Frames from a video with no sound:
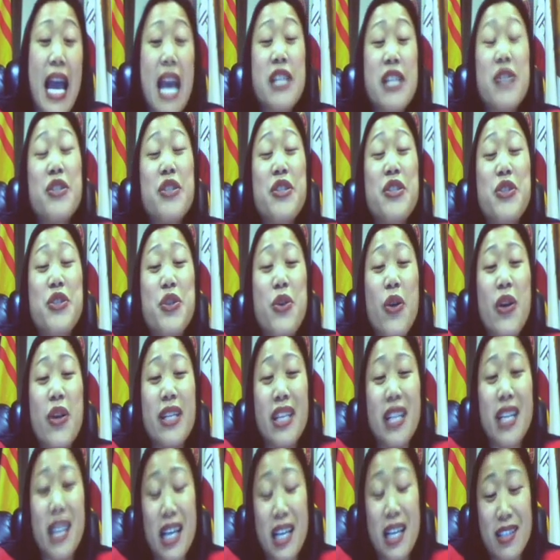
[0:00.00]
I ask you to
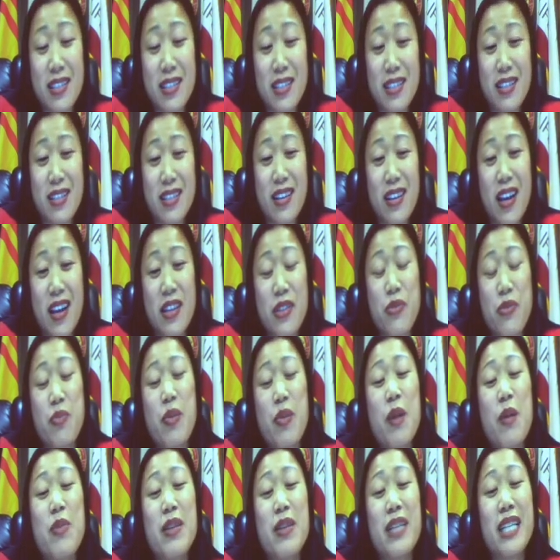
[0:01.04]
join us in the
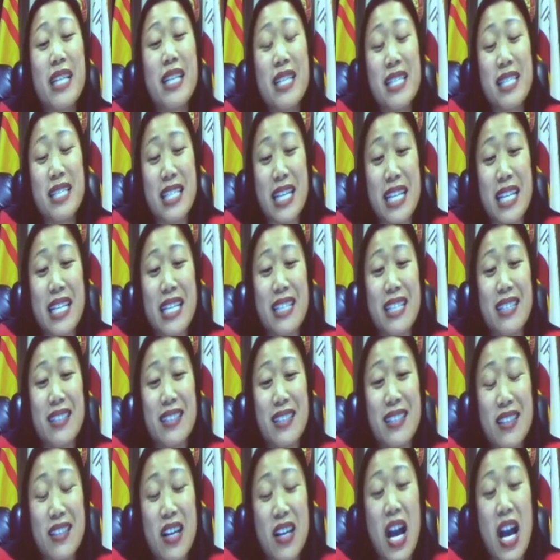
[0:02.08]
Republican Senate